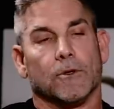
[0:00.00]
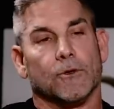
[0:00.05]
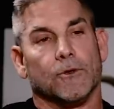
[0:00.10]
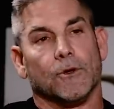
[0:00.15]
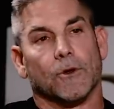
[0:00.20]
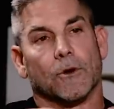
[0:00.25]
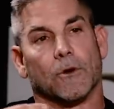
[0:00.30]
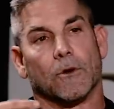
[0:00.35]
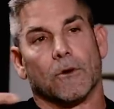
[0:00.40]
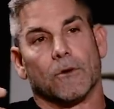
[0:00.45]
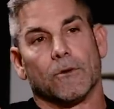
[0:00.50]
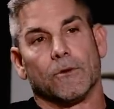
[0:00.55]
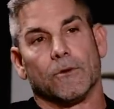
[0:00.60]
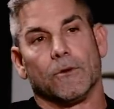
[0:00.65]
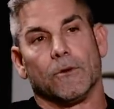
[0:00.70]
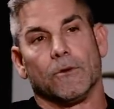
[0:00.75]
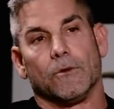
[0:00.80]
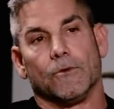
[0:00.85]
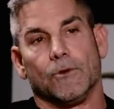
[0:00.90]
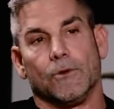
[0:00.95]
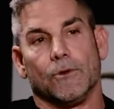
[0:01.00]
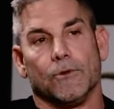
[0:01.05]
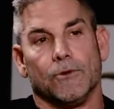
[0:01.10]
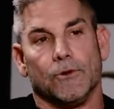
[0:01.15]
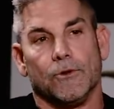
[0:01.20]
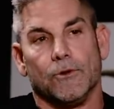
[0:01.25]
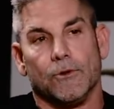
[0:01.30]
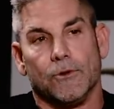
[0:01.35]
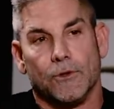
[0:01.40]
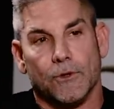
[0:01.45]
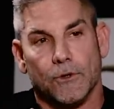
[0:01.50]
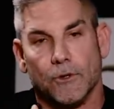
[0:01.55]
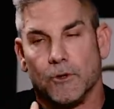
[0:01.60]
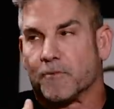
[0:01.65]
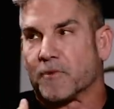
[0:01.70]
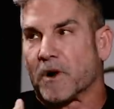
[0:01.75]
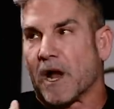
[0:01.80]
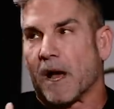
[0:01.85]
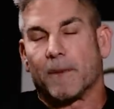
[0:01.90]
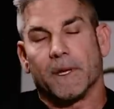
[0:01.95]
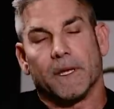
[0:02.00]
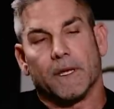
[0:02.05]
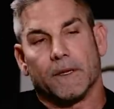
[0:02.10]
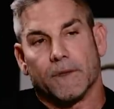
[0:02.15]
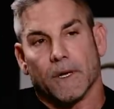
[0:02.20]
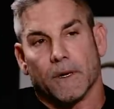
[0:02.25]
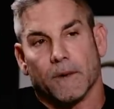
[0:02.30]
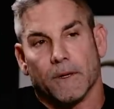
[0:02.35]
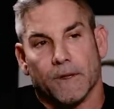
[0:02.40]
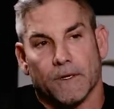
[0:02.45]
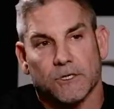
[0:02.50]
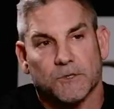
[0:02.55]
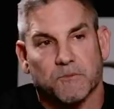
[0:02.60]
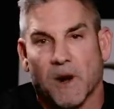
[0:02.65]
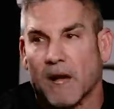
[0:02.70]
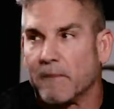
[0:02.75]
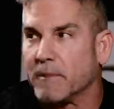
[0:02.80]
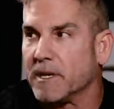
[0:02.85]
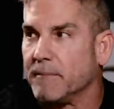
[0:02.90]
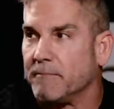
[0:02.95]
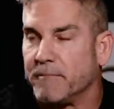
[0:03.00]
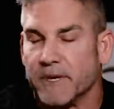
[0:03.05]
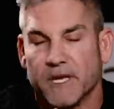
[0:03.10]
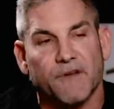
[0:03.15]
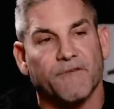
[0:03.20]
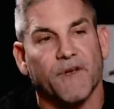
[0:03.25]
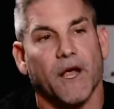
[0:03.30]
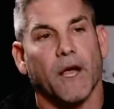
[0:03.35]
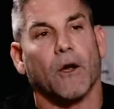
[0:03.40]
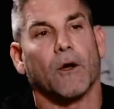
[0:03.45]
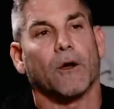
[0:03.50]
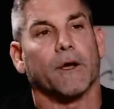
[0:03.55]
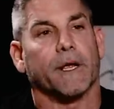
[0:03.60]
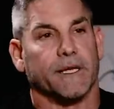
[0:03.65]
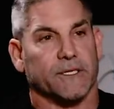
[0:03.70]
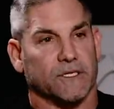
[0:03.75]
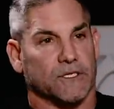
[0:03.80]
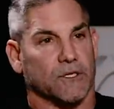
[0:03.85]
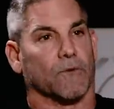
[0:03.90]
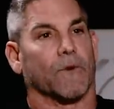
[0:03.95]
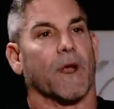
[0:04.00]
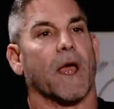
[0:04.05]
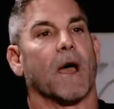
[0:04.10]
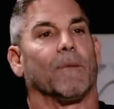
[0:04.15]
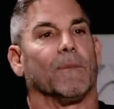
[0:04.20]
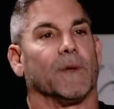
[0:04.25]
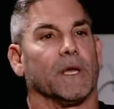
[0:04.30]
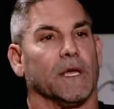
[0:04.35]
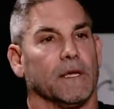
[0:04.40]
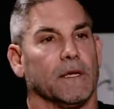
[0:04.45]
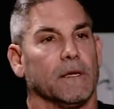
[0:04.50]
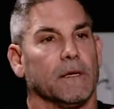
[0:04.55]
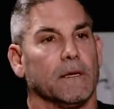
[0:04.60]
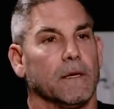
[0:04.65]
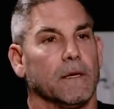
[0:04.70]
your you, you, you probably there, there's probably a bit of arrogance around me